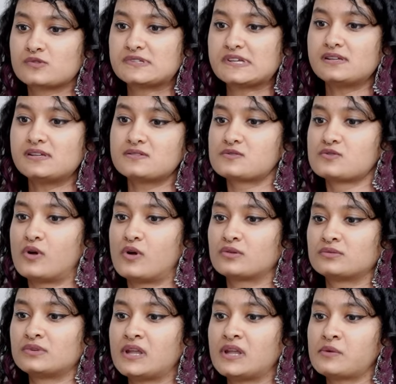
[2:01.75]
You see this
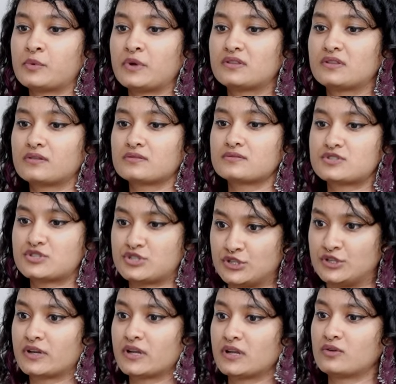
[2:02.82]
not only with
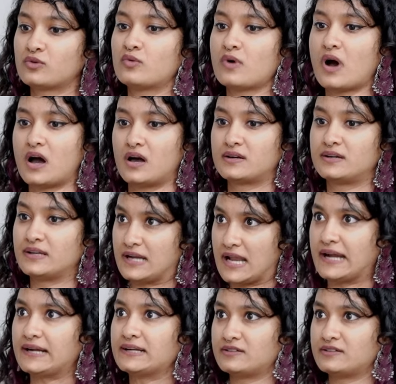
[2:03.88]
children who are denied